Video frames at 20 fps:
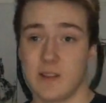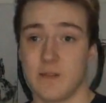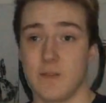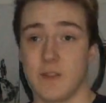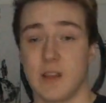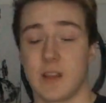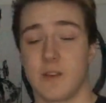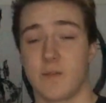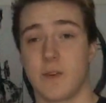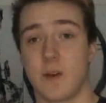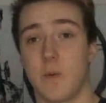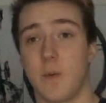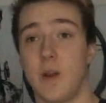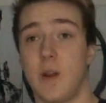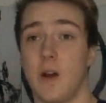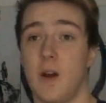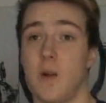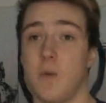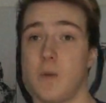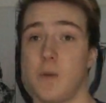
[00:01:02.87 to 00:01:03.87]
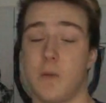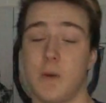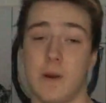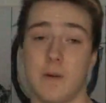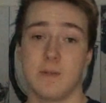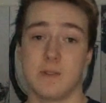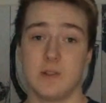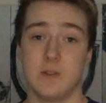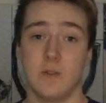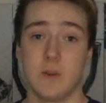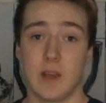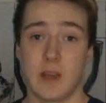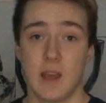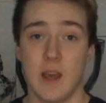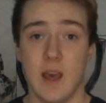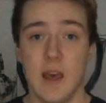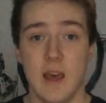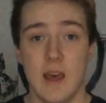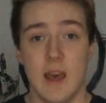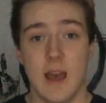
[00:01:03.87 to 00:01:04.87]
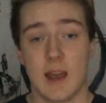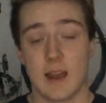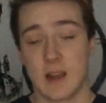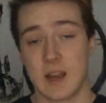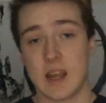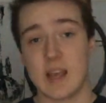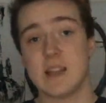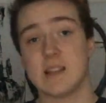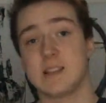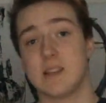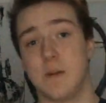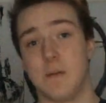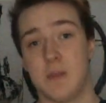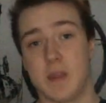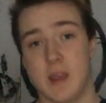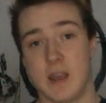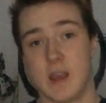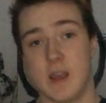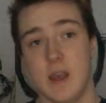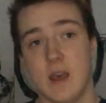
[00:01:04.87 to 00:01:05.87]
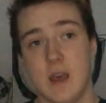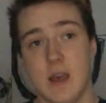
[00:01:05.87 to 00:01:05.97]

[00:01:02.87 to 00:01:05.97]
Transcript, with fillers: I feel like if I went on with was doing, I could have hit something.